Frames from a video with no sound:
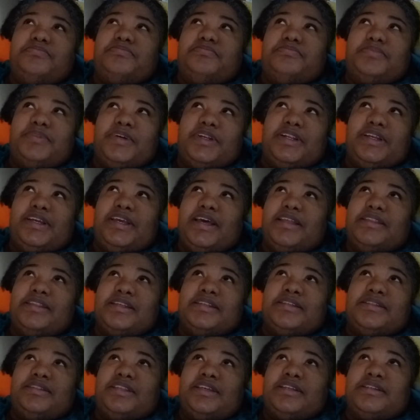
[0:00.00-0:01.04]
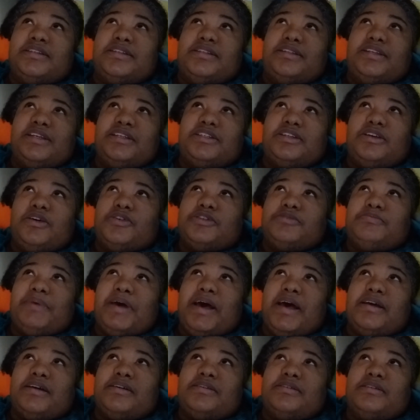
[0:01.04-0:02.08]
again, this goes
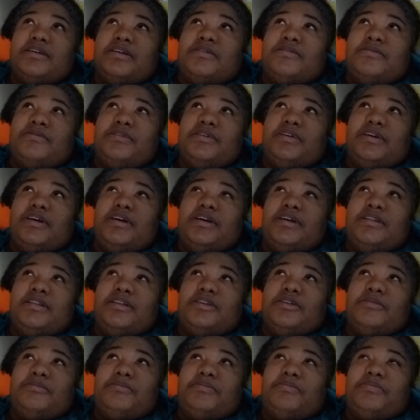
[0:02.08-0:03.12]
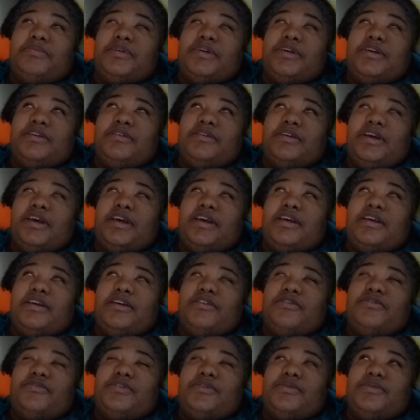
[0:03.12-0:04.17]
back
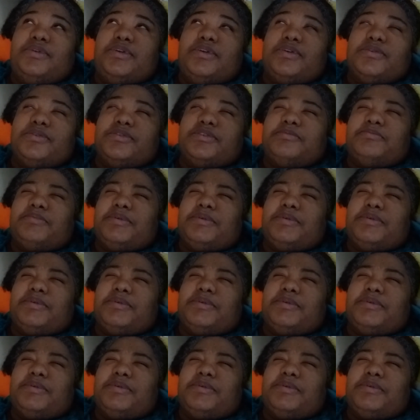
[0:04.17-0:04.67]
a few years,